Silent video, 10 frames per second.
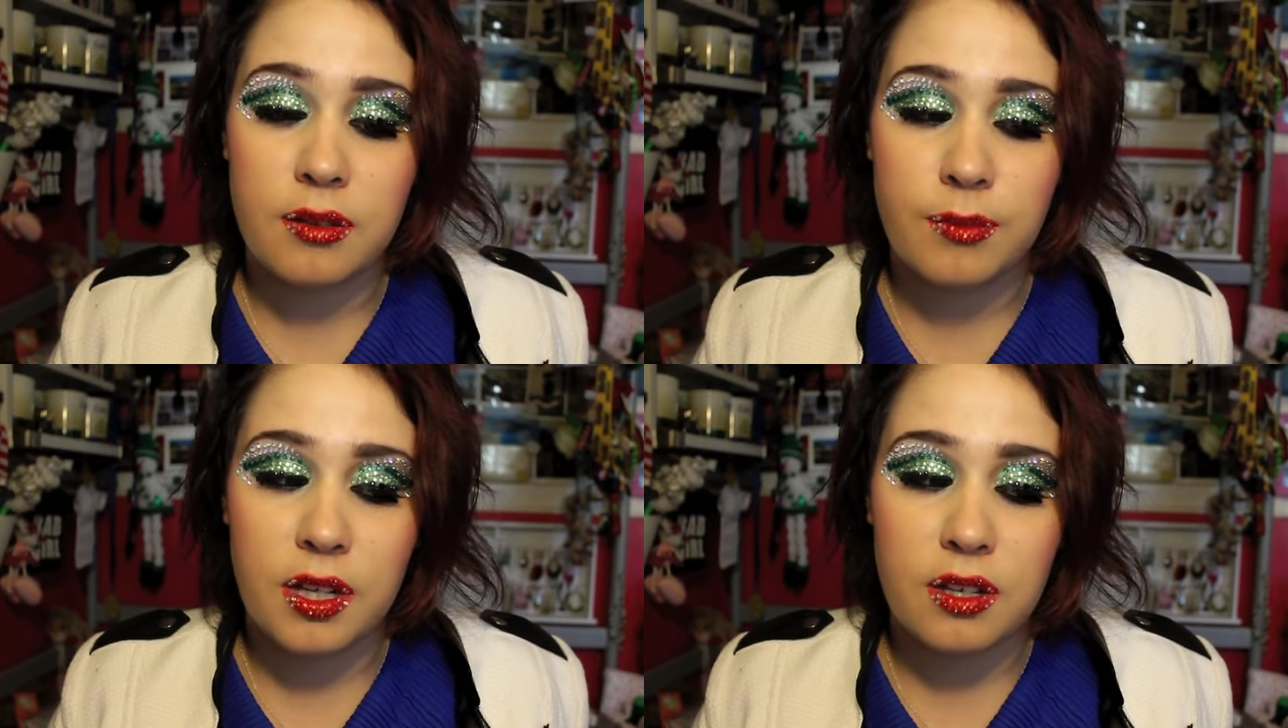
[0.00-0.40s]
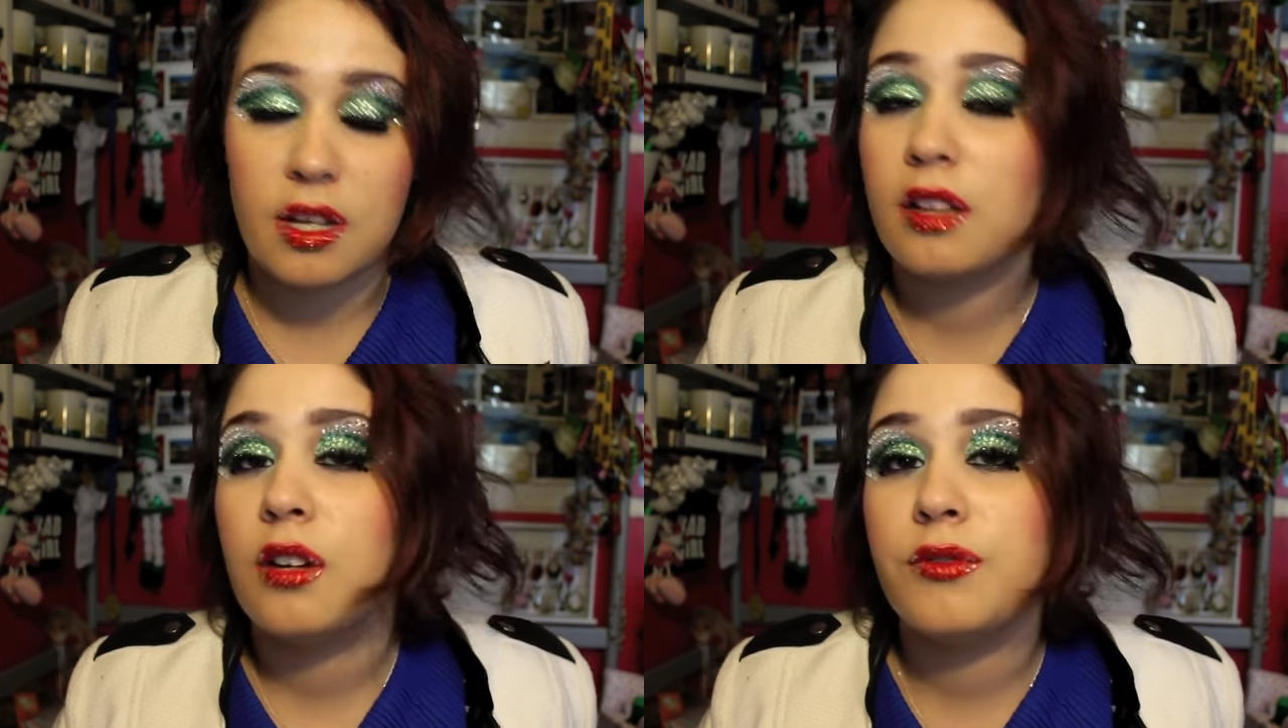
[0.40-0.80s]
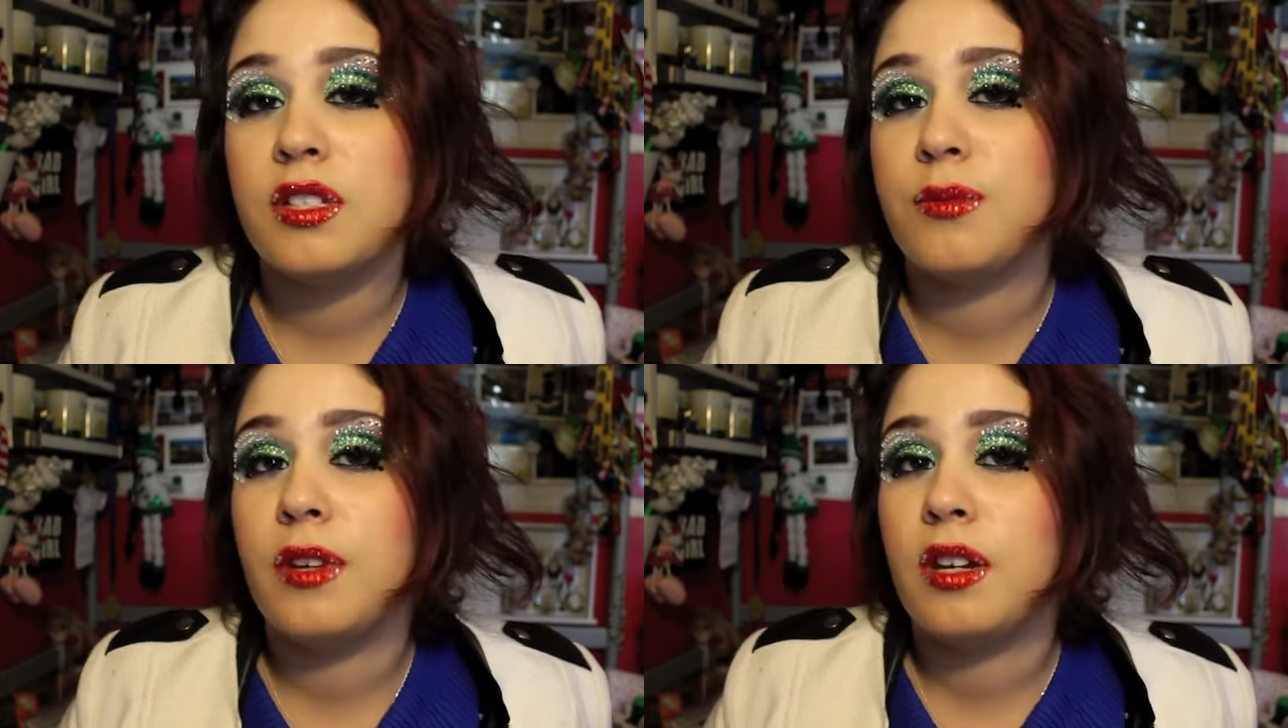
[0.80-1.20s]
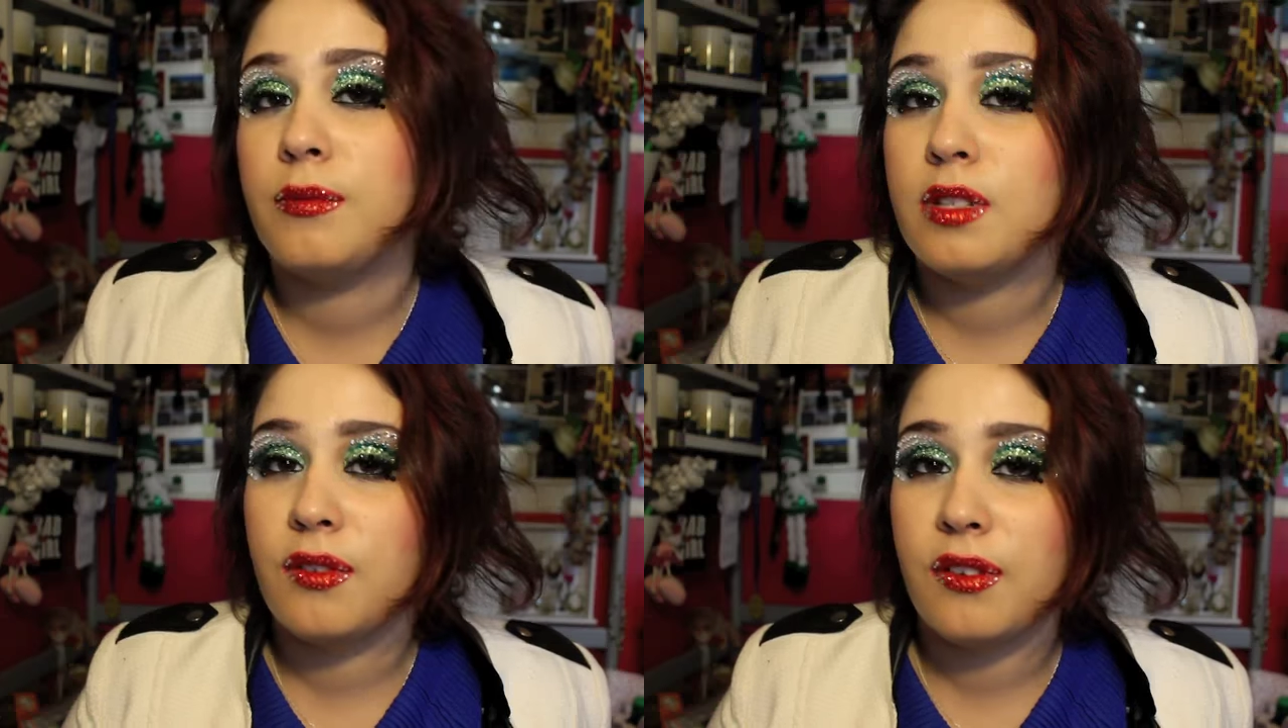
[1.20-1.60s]
because I love his
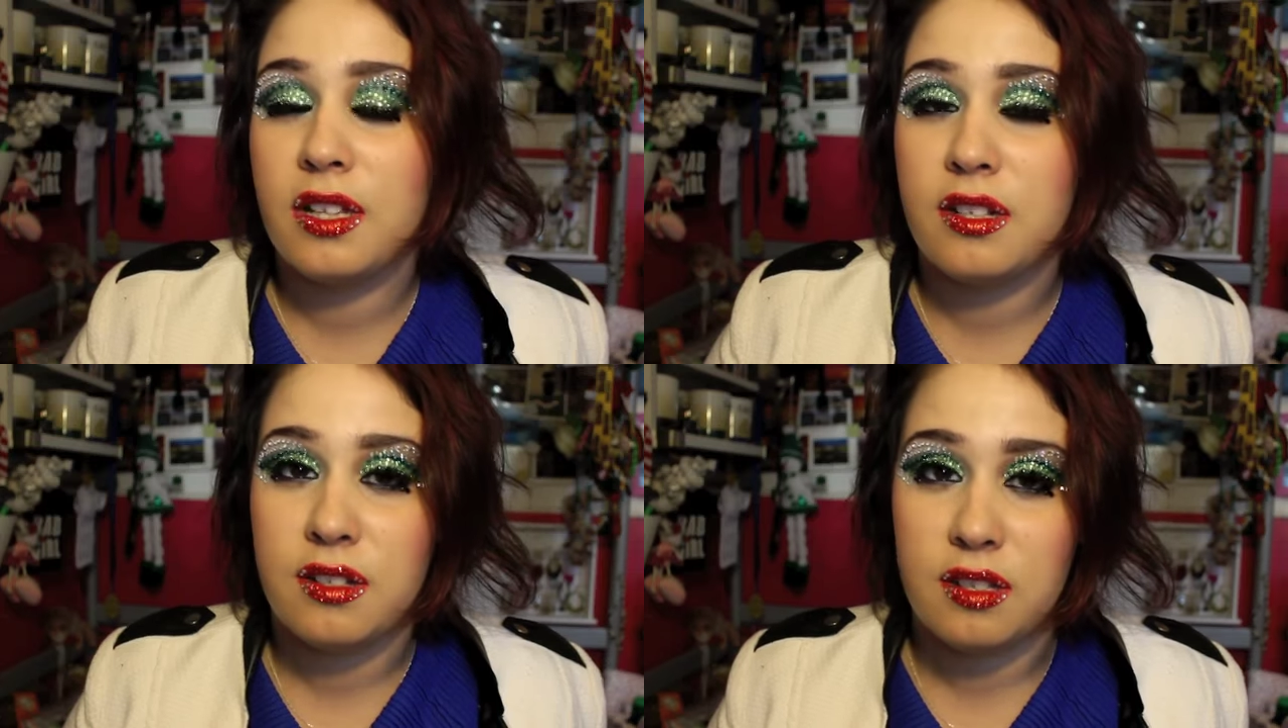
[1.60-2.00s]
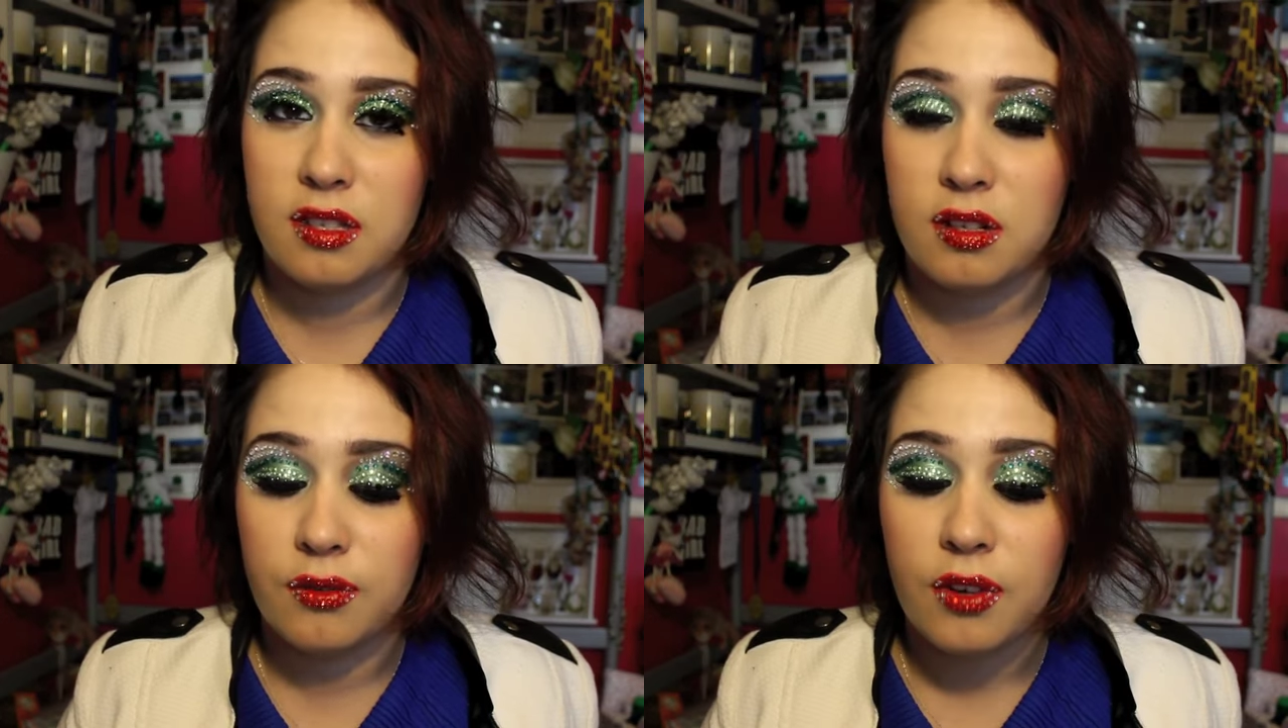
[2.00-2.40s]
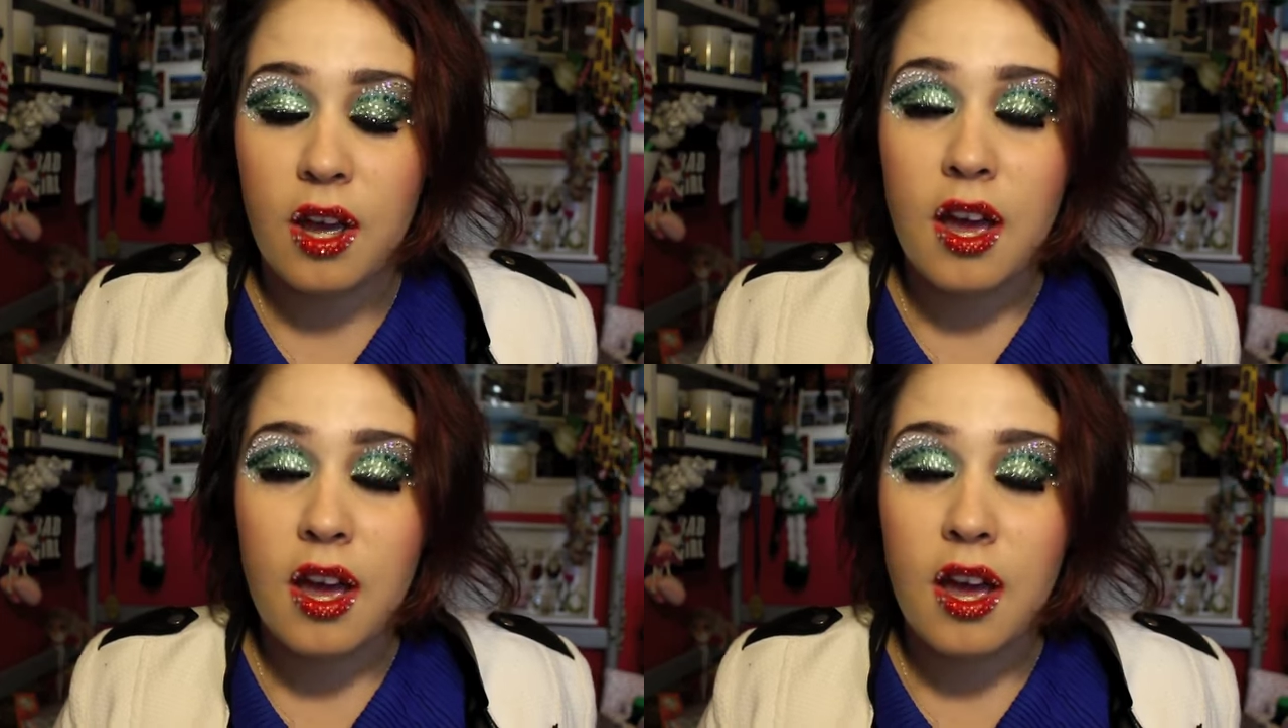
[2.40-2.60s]
music videos and stuff.